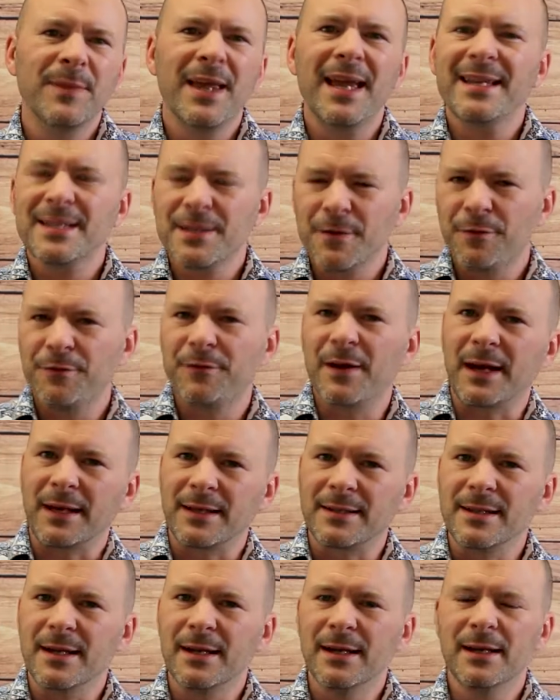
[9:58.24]
is a
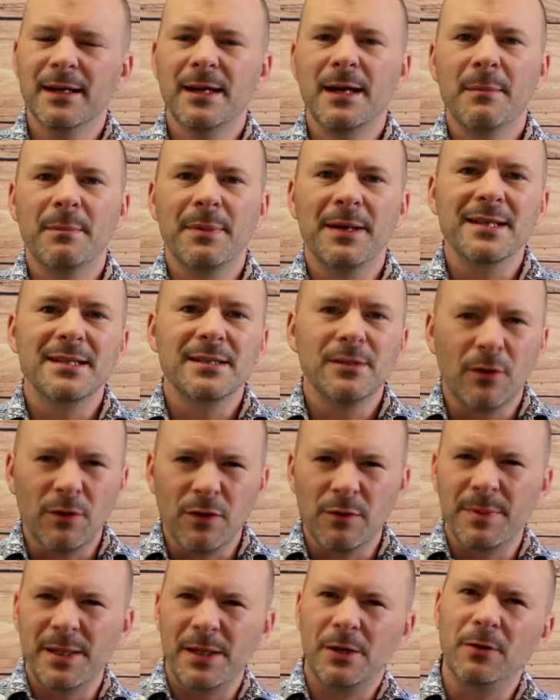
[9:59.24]
factor, but it's not
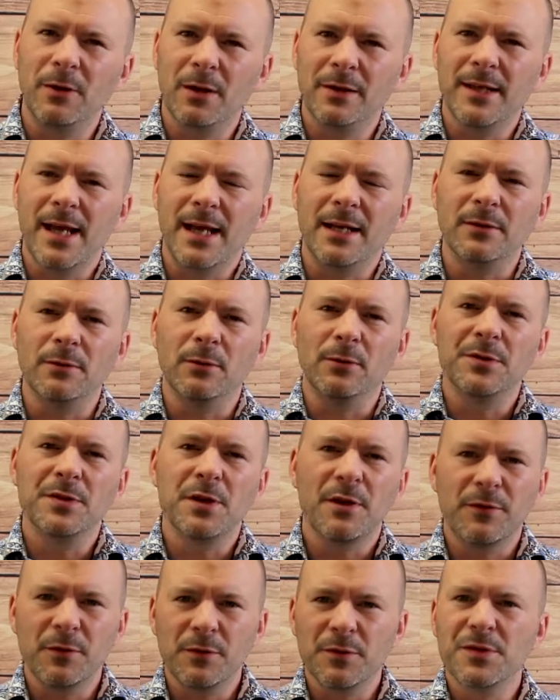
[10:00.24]
the be all and the end all. So
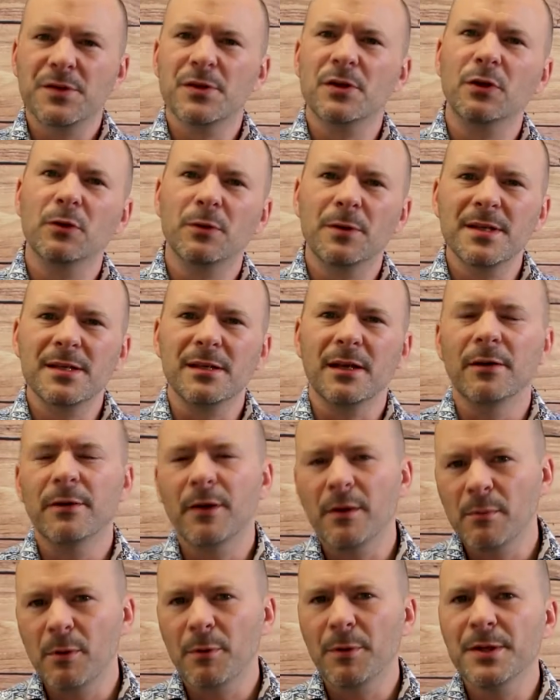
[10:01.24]
if your score is low,
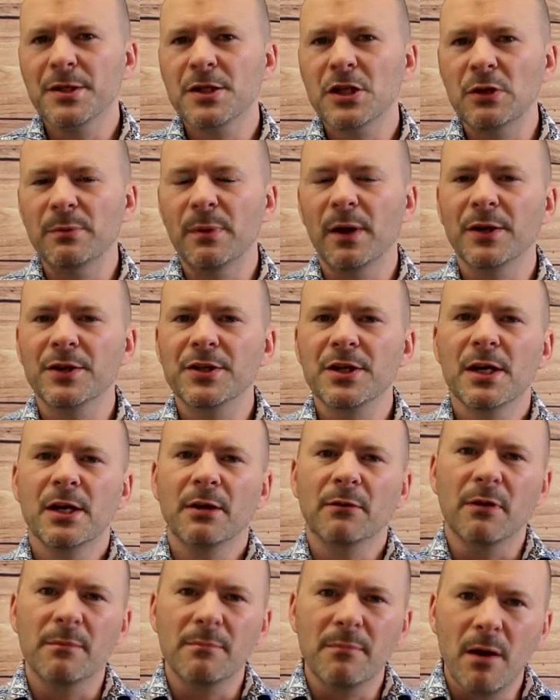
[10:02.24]
don't worry too much.
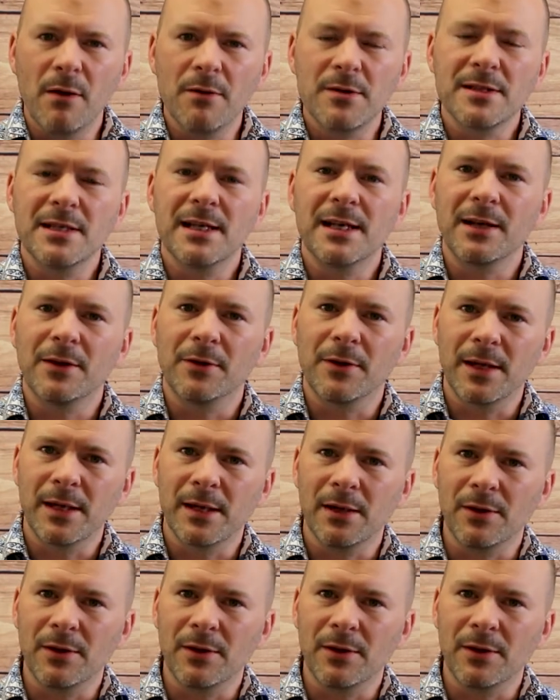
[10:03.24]
We're mostly looking